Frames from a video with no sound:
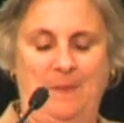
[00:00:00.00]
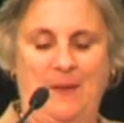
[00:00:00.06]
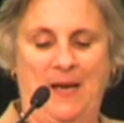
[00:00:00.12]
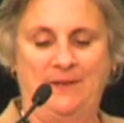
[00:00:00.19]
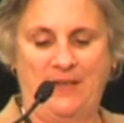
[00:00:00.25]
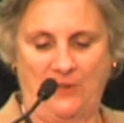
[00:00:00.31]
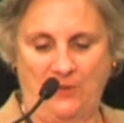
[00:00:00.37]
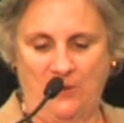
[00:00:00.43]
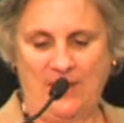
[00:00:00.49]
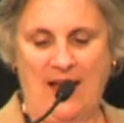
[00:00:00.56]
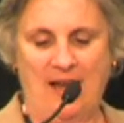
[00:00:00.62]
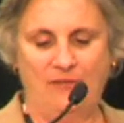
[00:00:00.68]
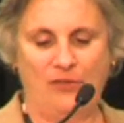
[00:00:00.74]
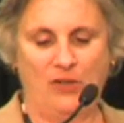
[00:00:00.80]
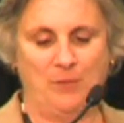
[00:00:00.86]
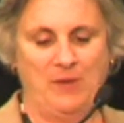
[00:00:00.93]
another
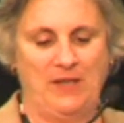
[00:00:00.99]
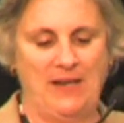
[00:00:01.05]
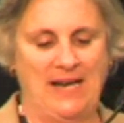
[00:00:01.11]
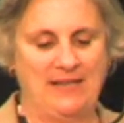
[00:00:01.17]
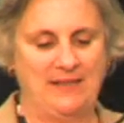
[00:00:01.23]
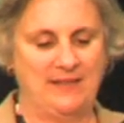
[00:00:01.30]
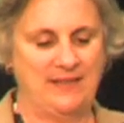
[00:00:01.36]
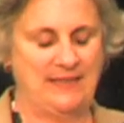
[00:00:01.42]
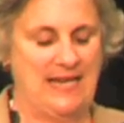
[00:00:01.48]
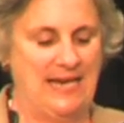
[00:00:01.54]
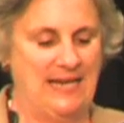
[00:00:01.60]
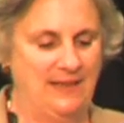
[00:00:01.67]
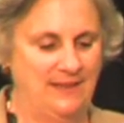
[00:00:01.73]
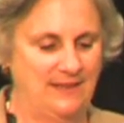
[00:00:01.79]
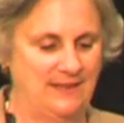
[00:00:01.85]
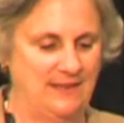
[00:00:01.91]
guy from the United
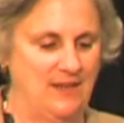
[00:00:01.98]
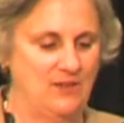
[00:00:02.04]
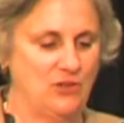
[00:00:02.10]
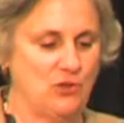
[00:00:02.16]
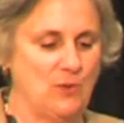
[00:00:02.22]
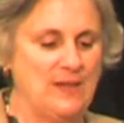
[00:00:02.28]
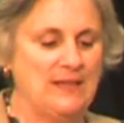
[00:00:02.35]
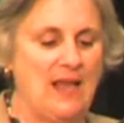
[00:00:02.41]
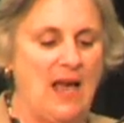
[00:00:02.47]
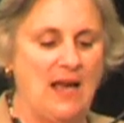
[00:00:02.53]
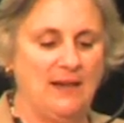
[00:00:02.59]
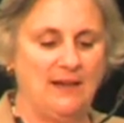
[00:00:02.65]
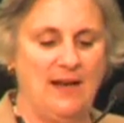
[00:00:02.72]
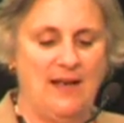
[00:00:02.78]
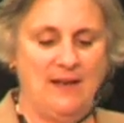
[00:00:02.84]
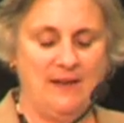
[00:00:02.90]
States, Sri
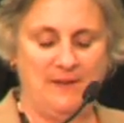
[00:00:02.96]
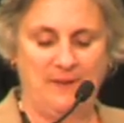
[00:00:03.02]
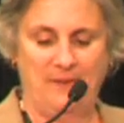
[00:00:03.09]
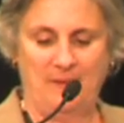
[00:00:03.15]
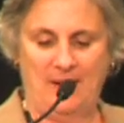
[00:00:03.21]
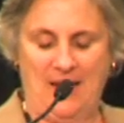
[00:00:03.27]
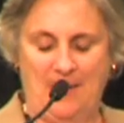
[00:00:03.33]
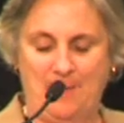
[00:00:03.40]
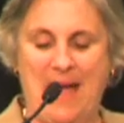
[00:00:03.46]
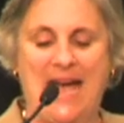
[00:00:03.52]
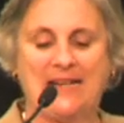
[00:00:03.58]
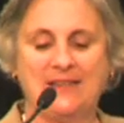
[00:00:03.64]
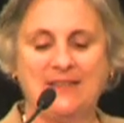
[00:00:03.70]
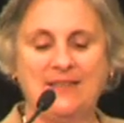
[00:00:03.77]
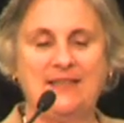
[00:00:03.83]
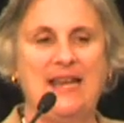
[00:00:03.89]
Lanka,
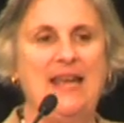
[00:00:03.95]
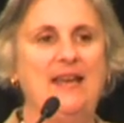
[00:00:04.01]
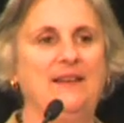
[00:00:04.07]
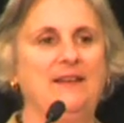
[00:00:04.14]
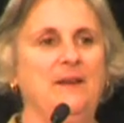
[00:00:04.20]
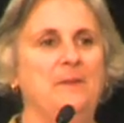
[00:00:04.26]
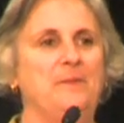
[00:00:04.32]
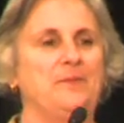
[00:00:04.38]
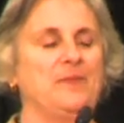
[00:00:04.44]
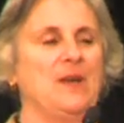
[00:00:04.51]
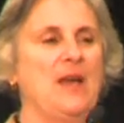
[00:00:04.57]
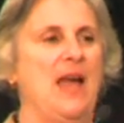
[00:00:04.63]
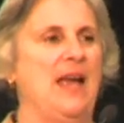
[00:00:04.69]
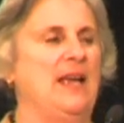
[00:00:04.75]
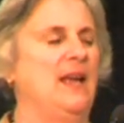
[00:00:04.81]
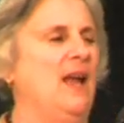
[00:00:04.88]
Pakistan,
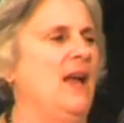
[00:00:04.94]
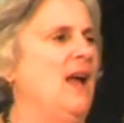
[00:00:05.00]
okay?